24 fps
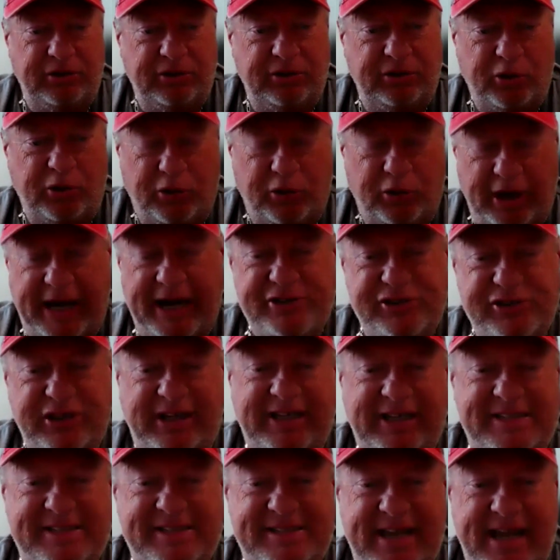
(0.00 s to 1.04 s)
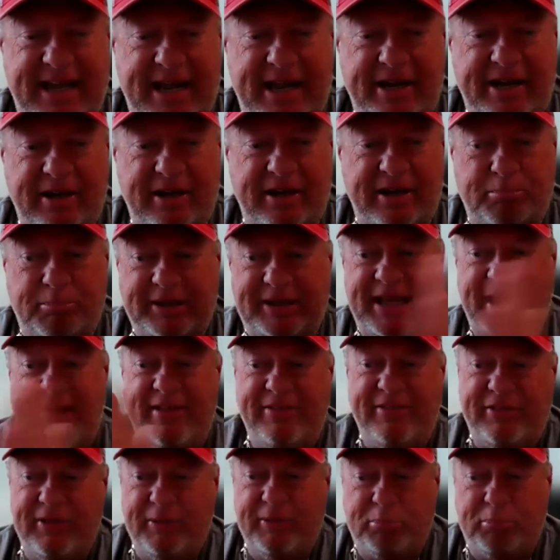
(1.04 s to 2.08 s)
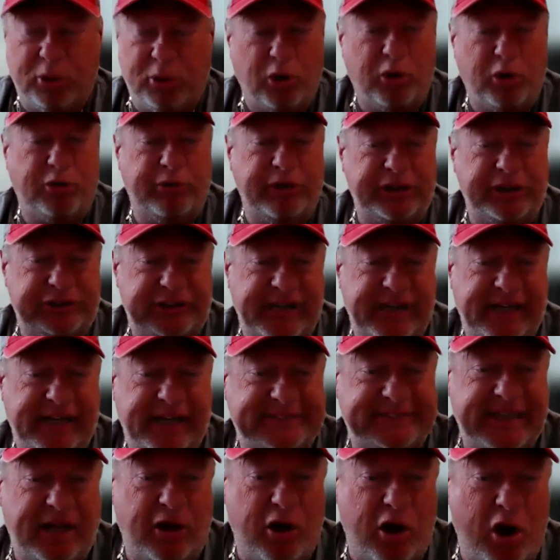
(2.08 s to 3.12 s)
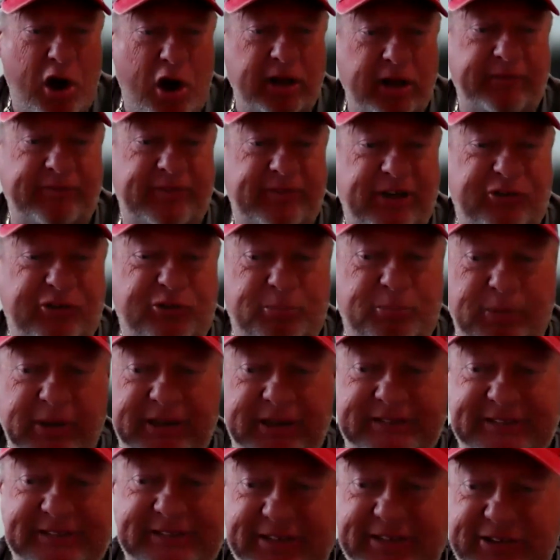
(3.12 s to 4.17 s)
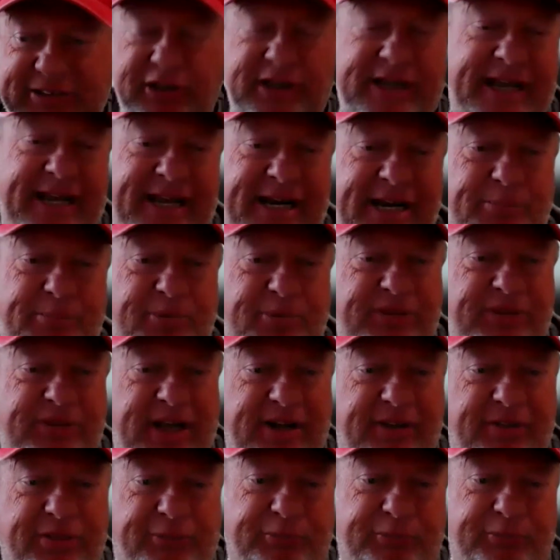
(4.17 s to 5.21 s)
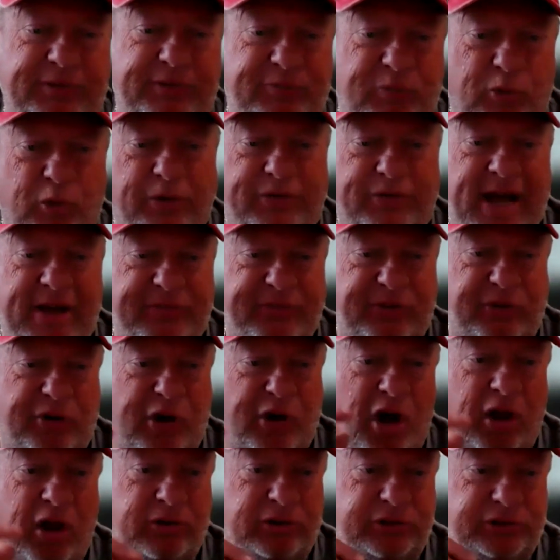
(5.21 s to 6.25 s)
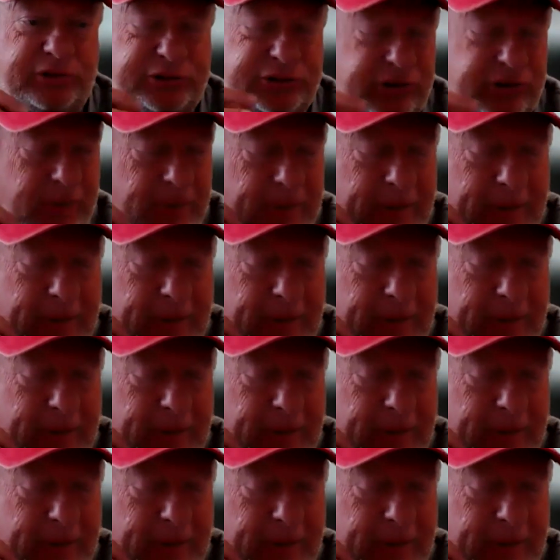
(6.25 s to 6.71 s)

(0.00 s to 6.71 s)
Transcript: your agent gets 10, but then the brokerage takes out all of their splits until they end up with like $3,000-4,000.